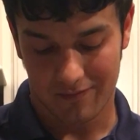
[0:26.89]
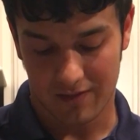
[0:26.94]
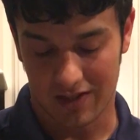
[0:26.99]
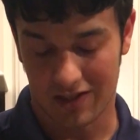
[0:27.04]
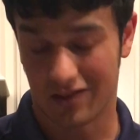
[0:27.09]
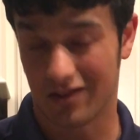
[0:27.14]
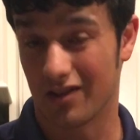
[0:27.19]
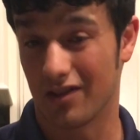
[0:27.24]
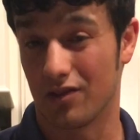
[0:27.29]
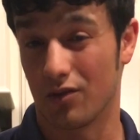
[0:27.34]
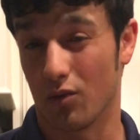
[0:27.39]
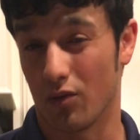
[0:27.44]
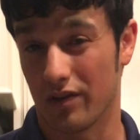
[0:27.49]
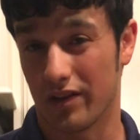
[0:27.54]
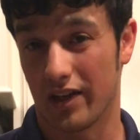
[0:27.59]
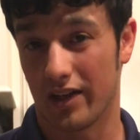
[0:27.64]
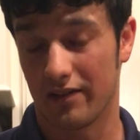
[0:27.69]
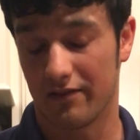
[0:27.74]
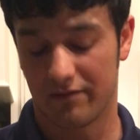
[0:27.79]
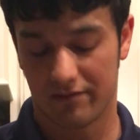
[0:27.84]
is going to dull a
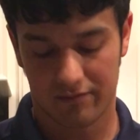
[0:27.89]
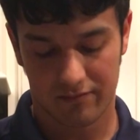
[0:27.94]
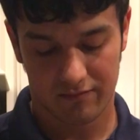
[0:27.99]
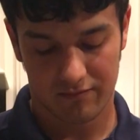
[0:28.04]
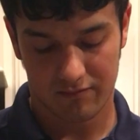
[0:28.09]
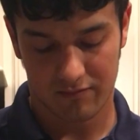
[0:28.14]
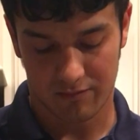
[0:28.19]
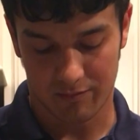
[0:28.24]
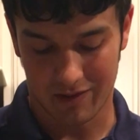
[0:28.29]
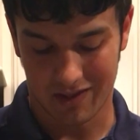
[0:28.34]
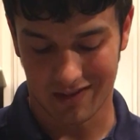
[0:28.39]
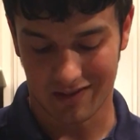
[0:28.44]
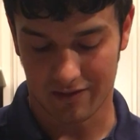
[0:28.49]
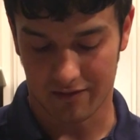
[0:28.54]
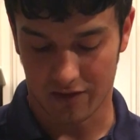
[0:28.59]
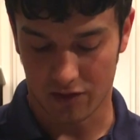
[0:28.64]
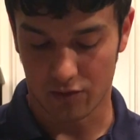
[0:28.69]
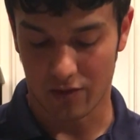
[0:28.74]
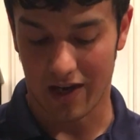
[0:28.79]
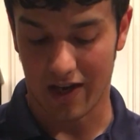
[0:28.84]
knife because of
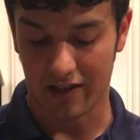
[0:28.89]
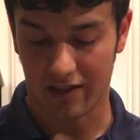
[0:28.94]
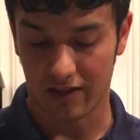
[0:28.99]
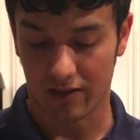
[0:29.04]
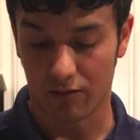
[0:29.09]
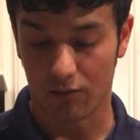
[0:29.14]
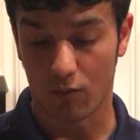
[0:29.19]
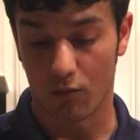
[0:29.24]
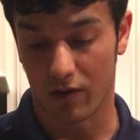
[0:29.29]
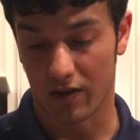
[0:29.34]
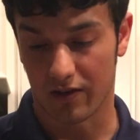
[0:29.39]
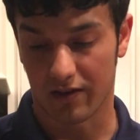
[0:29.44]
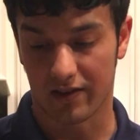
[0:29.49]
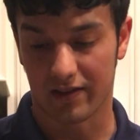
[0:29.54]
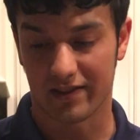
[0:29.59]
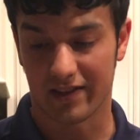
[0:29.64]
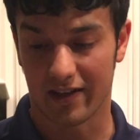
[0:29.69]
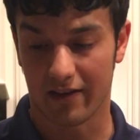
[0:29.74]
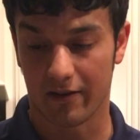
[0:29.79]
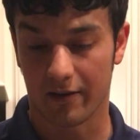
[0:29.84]
the dragging, wearing, and
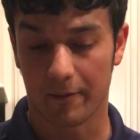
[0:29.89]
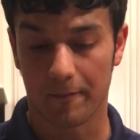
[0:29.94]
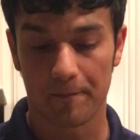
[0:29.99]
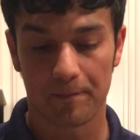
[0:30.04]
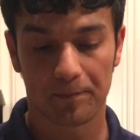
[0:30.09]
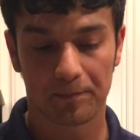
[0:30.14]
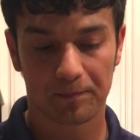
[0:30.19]
tearing.